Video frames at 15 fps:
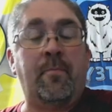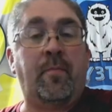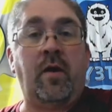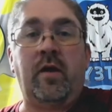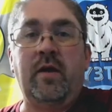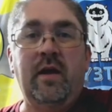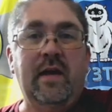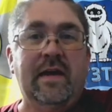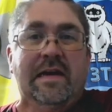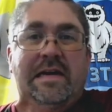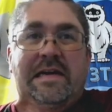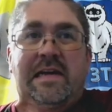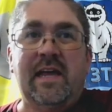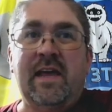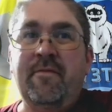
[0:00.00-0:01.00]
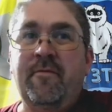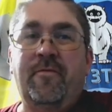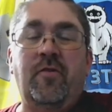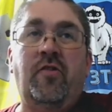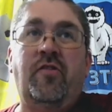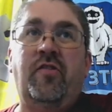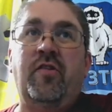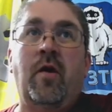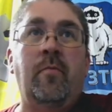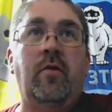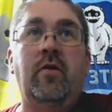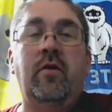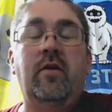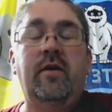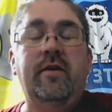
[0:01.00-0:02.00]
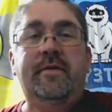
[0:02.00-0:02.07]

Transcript: But even for summer,